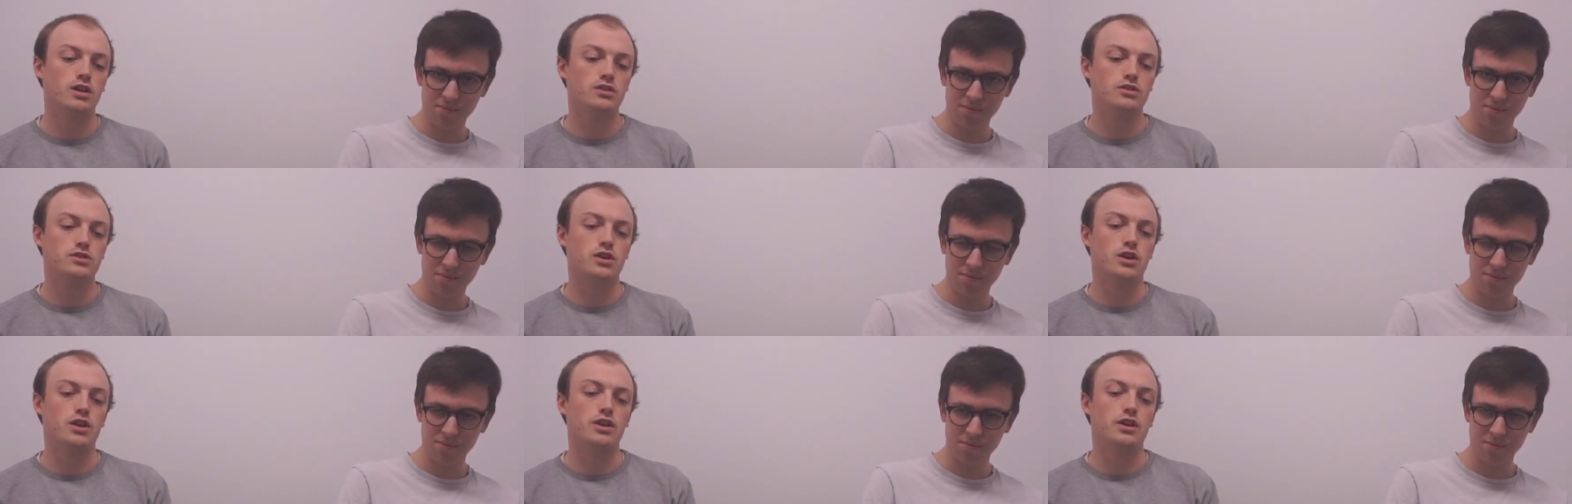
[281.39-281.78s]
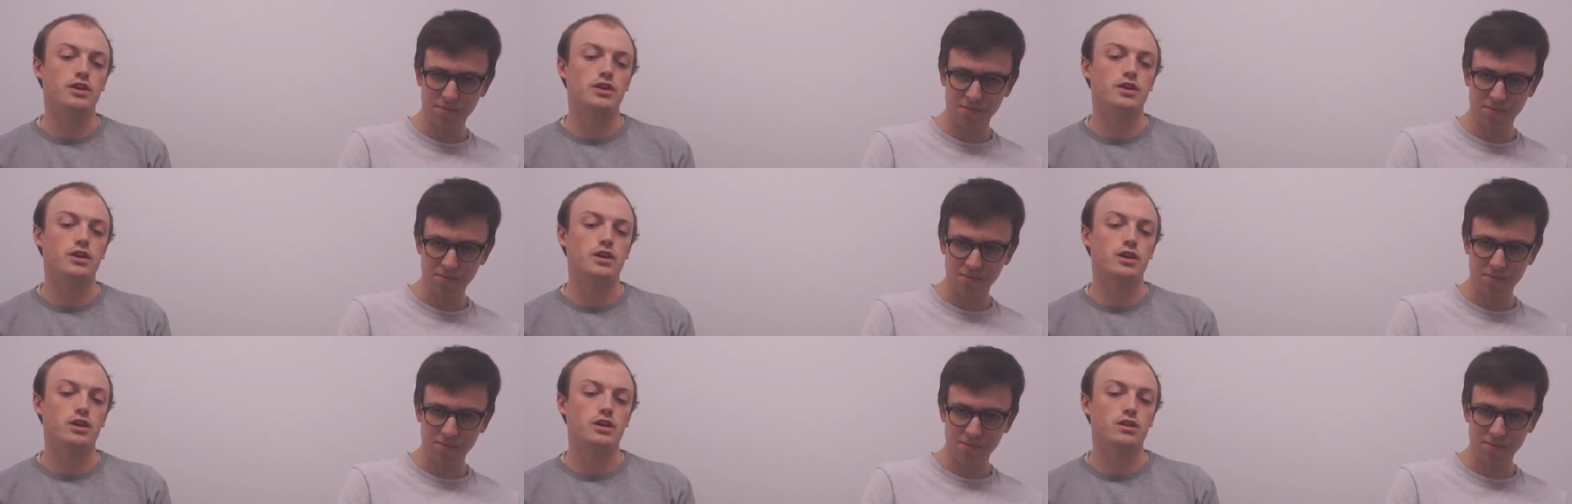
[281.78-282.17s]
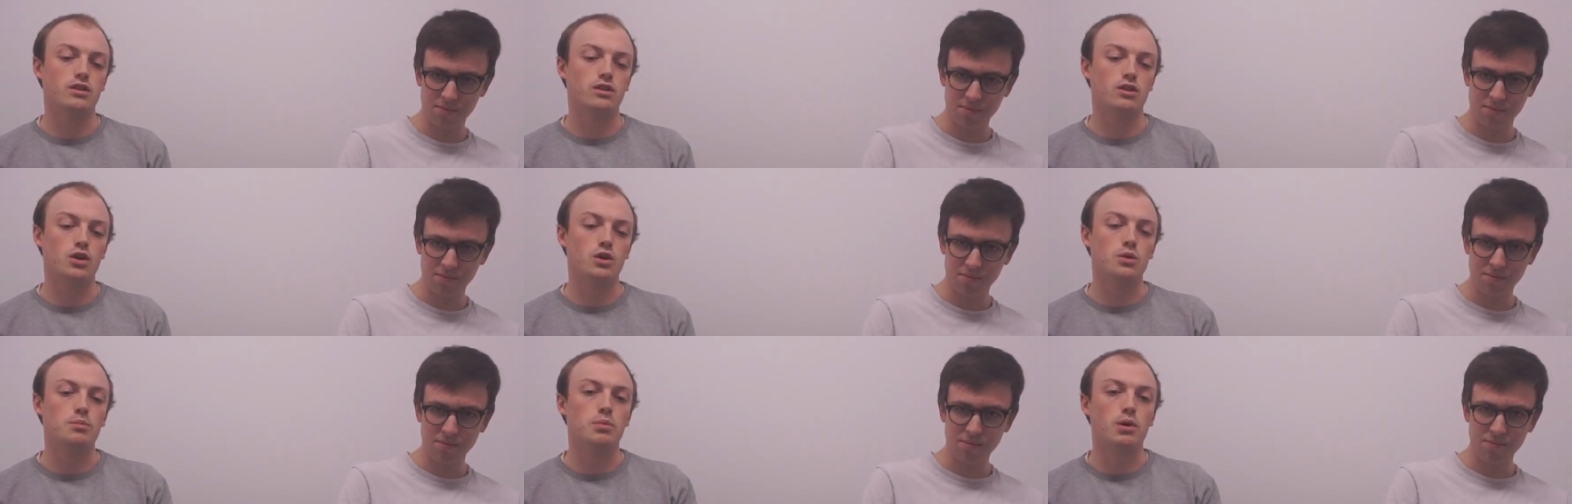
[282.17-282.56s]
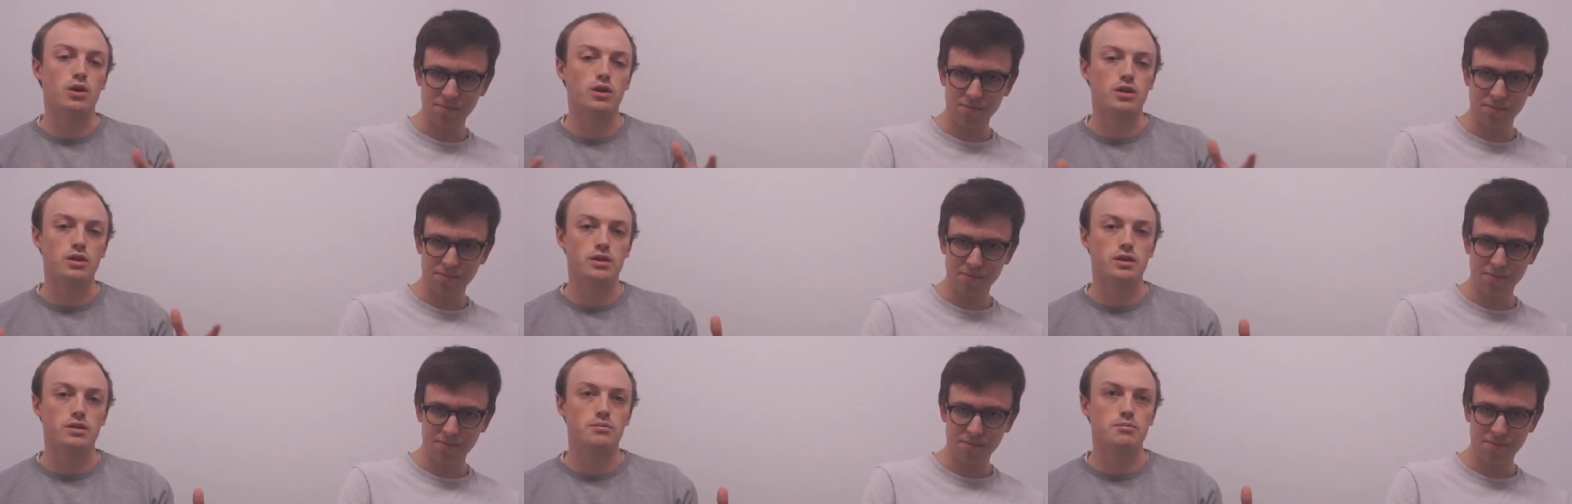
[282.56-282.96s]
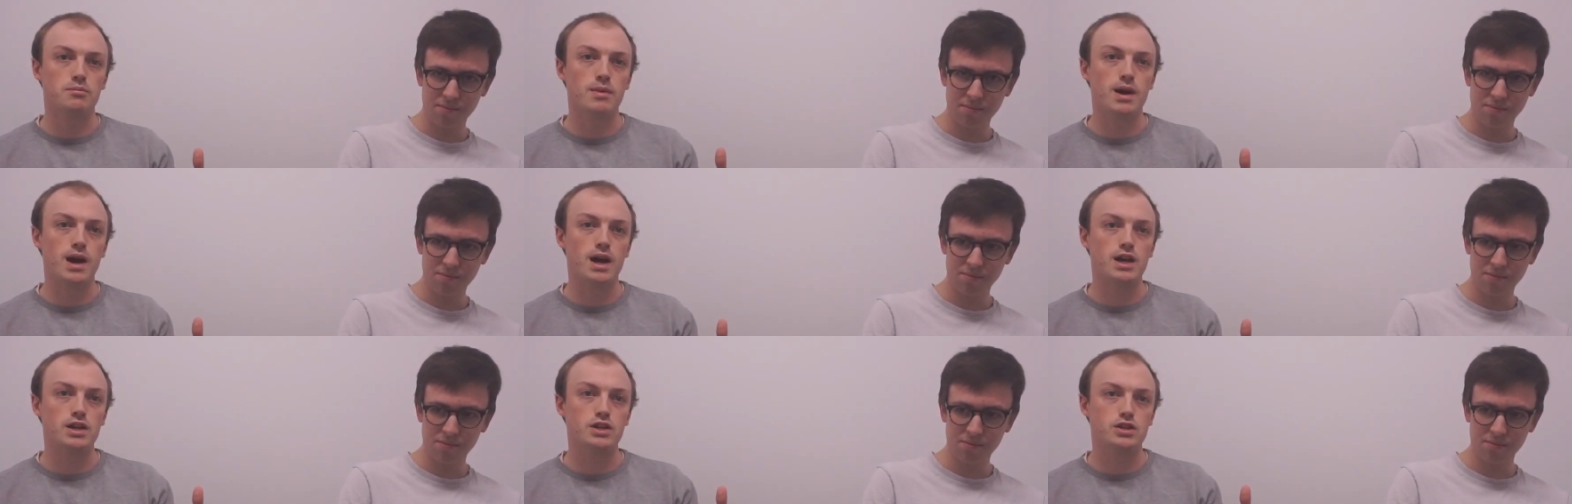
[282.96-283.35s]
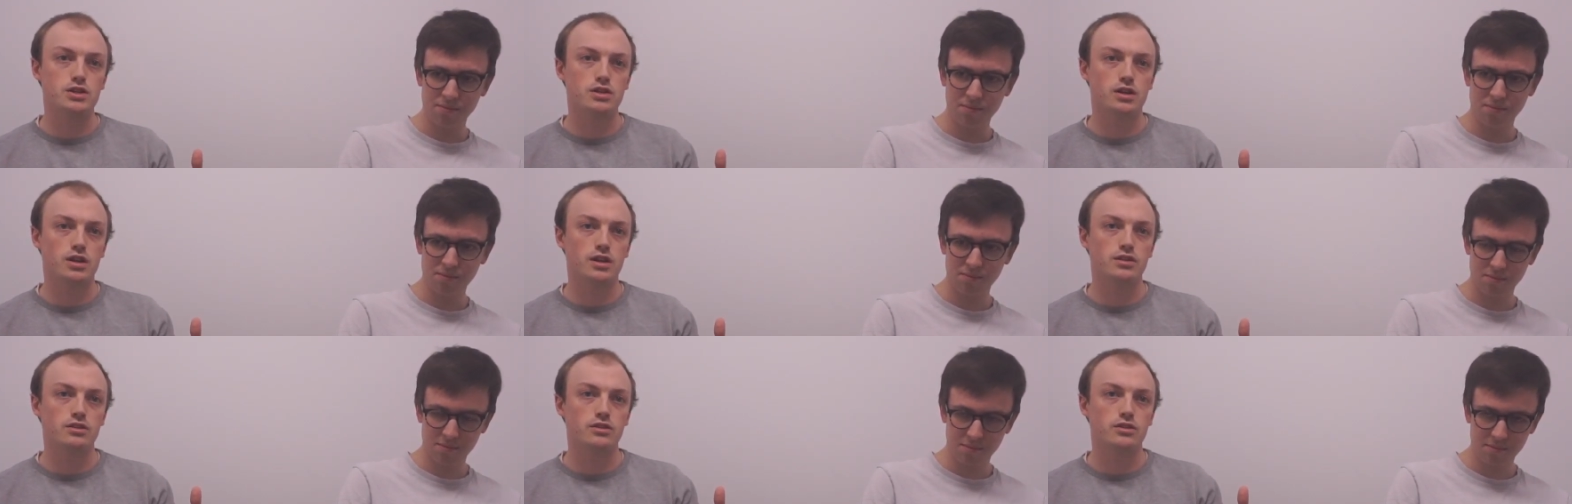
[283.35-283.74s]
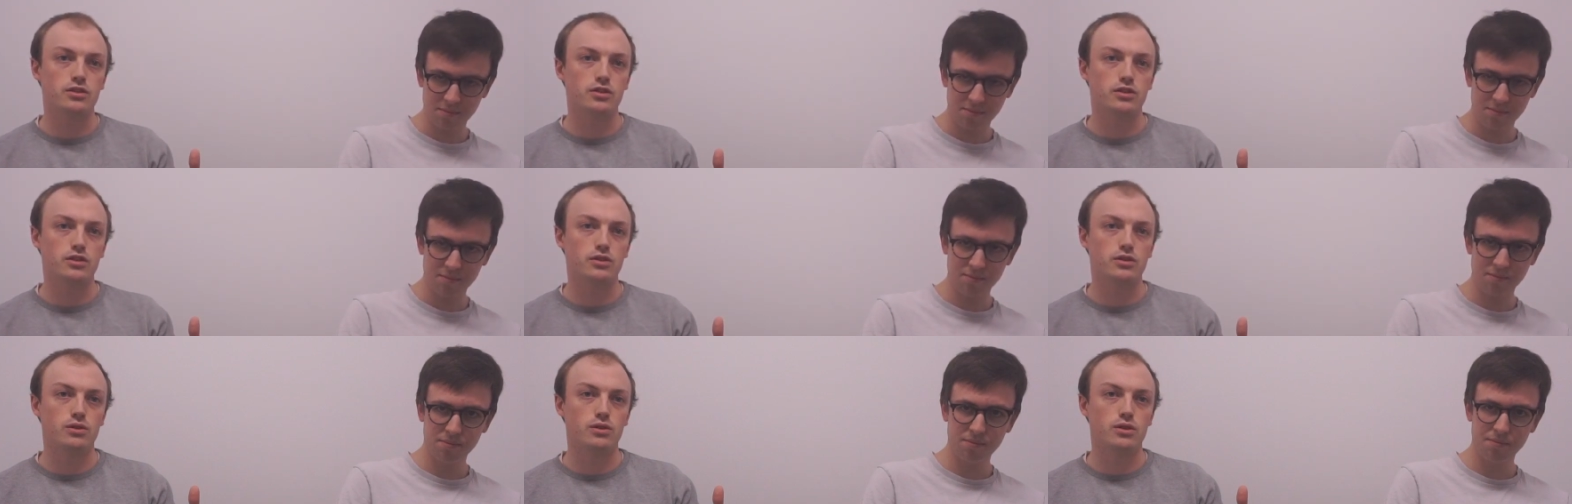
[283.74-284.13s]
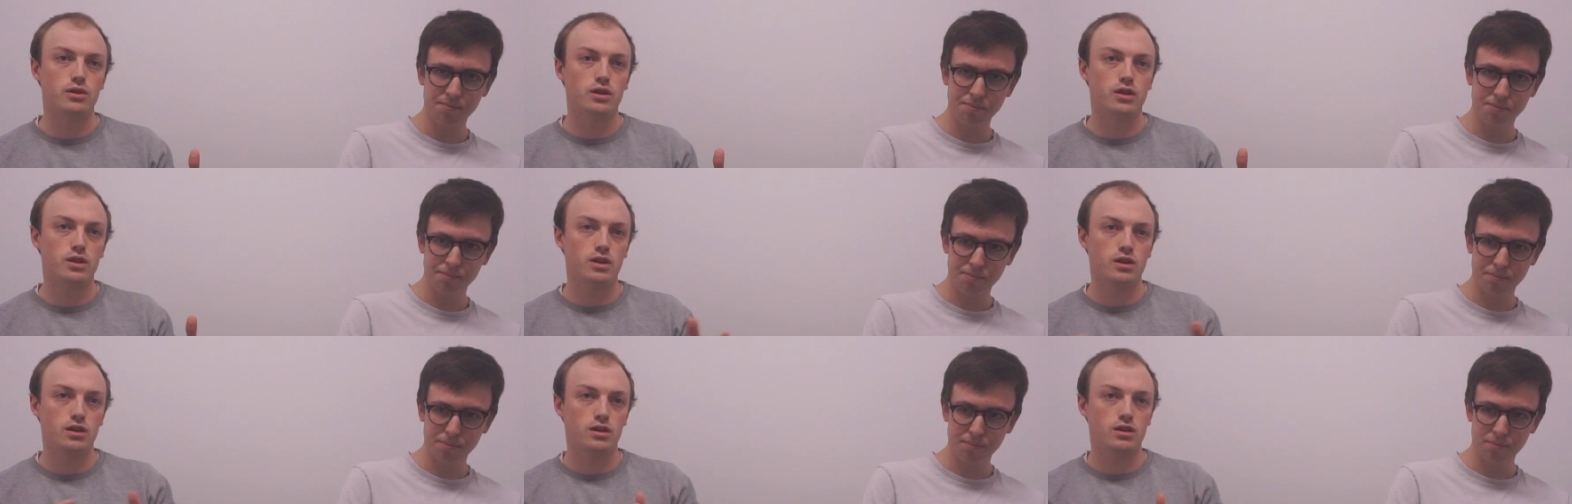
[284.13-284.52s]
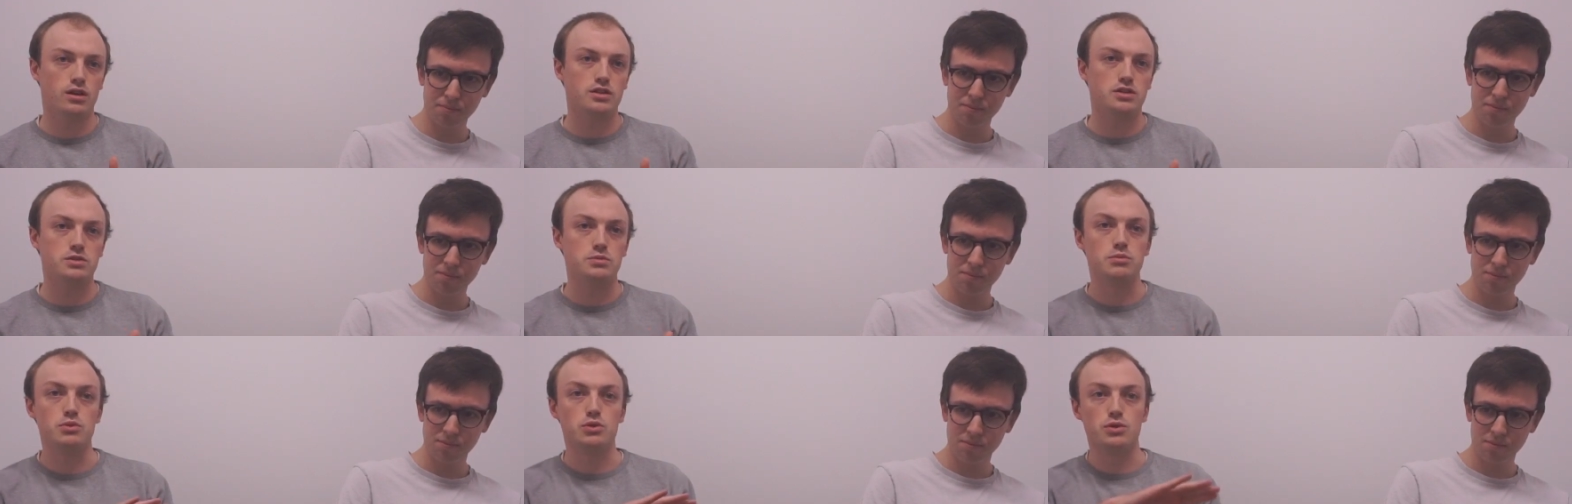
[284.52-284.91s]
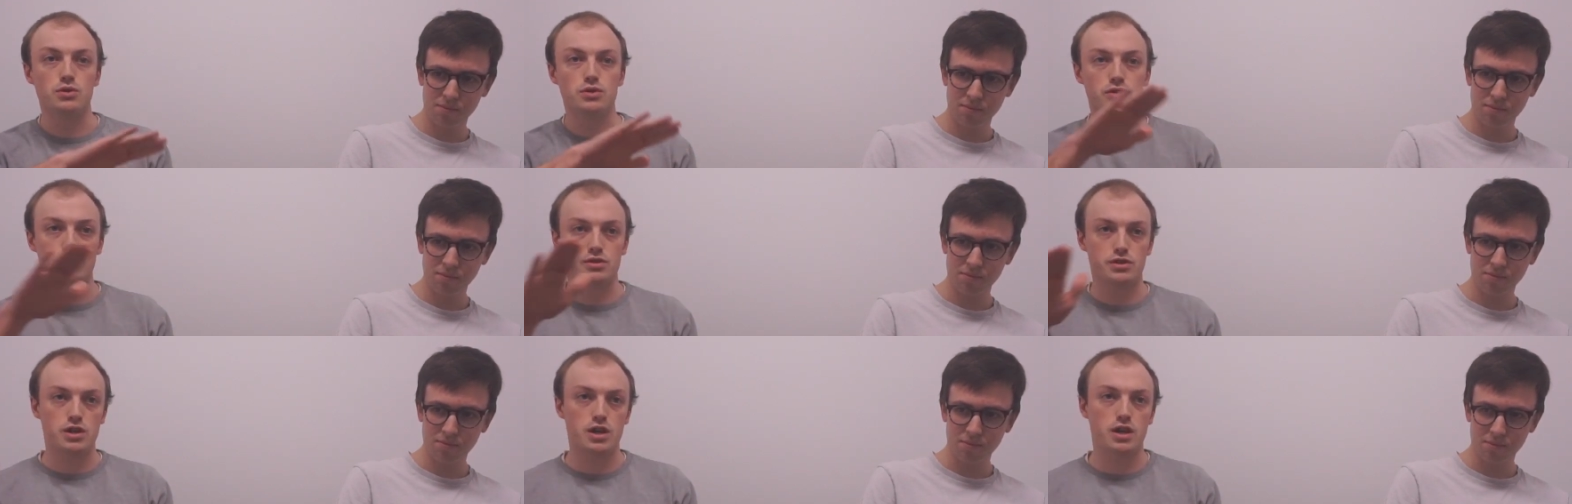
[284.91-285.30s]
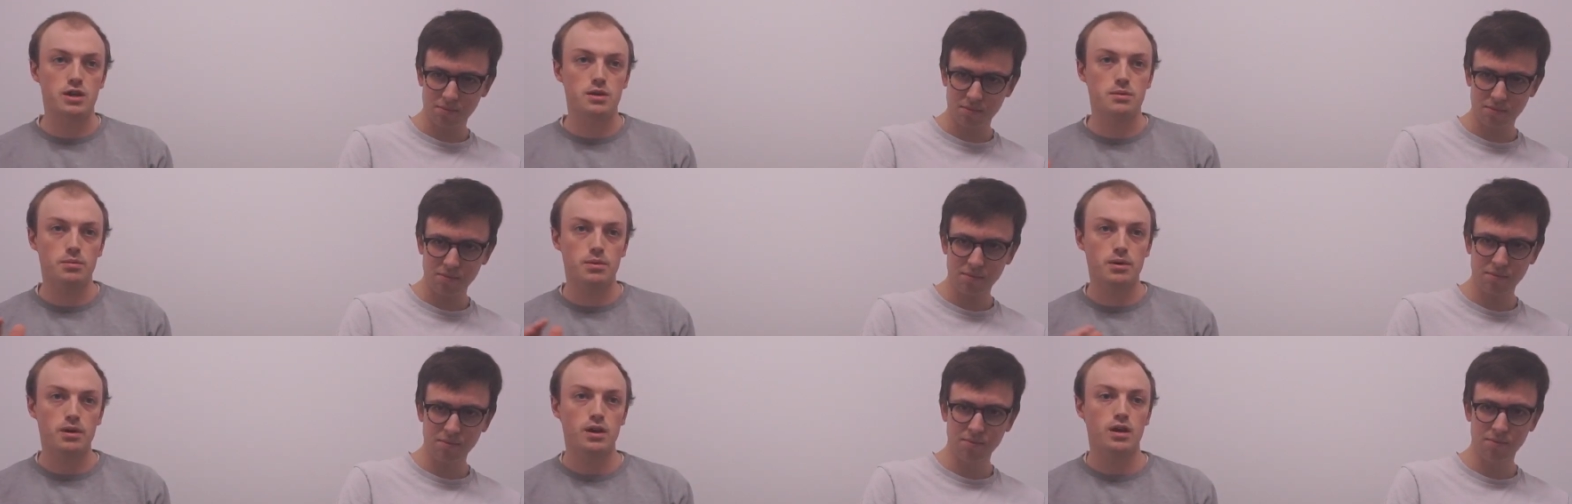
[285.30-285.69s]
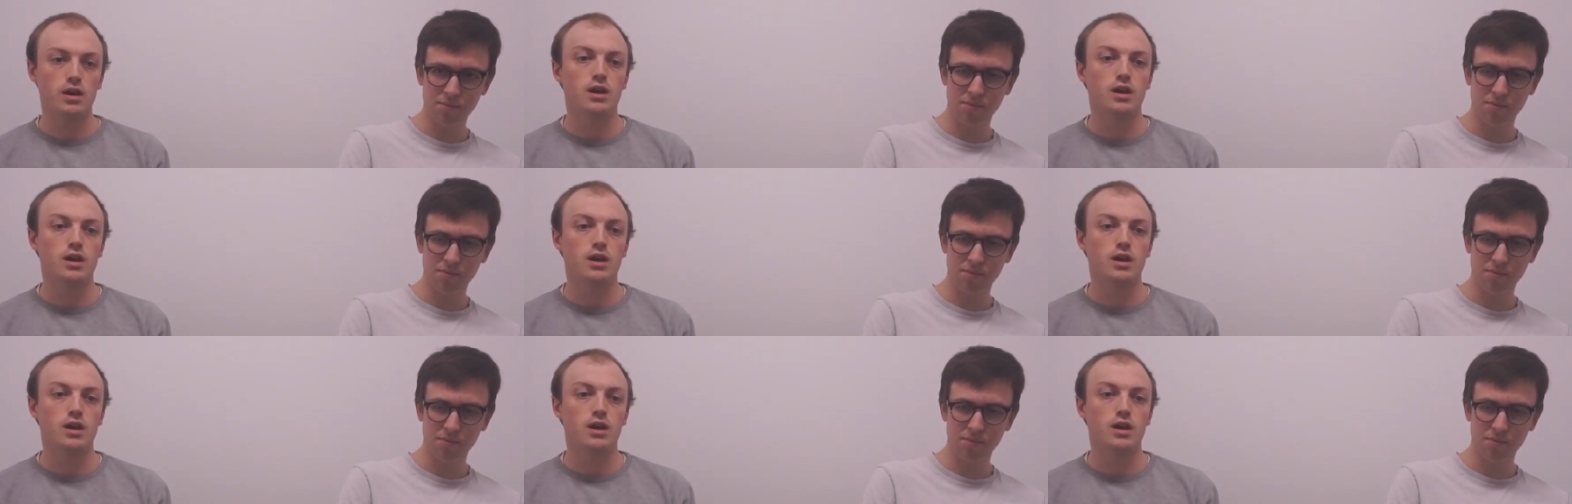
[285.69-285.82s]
Speaker 1: turning a low poly mesh into a smooth shape,